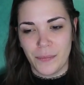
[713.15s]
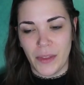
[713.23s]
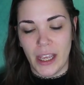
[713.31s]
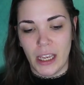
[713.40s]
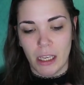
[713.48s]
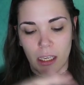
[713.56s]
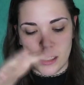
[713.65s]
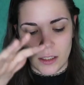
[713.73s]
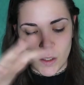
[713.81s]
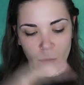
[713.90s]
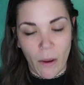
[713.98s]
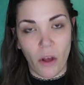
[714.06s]
like
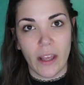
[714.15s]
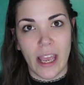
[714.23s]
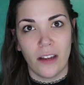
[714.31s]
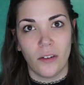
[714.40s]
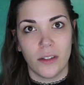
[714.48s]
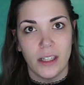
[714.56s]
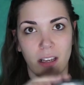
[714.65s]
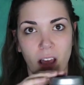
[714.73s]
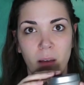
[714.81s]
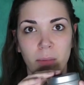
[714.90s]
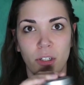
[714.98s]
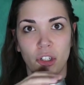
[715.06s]
spell candles that
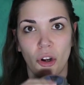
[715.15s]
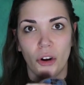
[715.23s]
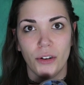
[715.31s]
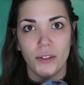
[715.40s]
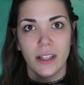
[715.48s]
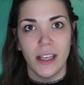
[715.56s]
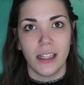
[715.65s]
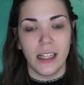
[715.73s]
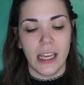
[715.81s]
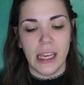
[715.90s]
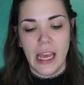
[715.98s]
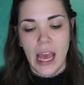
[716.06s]
come in jars
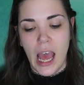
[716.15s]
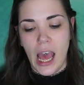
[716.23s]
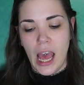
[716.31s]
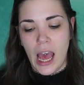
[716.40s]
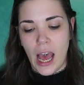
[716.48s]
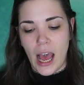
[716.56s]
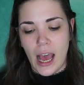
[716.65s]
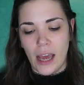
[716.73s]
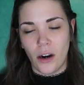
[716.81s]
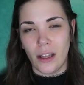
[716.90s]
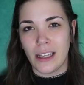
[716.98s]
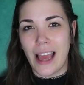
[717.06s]
lately. I
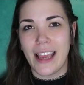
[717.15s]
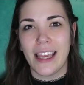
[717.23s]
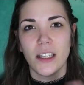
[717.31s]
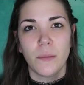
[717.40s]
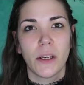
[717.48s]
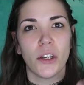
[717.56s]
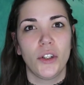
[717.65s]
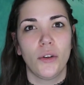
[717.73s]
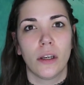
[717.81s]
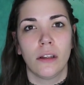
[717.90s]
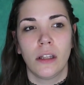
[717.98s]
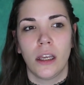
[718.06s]
don't, I guess because you
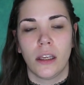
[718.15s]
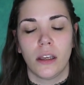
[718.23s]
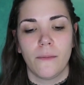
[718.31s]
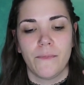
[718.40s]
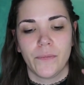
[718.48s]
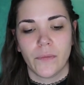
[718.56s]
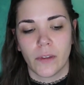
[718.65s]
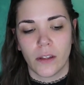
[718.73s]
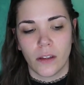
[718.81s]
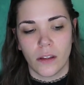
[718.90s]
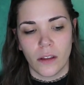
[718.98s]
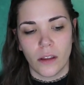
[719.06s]
can like,
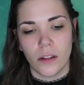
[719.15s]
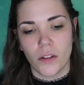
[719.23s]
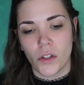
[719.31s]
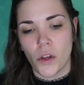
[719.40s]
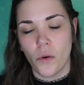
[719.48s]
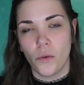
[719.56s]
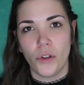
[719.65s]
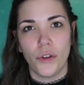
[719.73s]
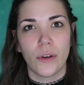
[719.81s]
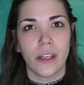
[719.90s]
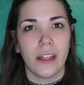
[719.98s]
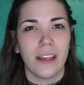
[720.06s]
so
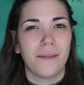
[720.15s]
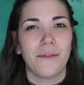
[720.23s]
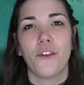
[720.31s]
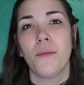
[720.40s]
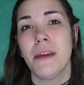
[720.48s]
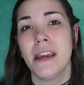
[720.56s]
you can like, for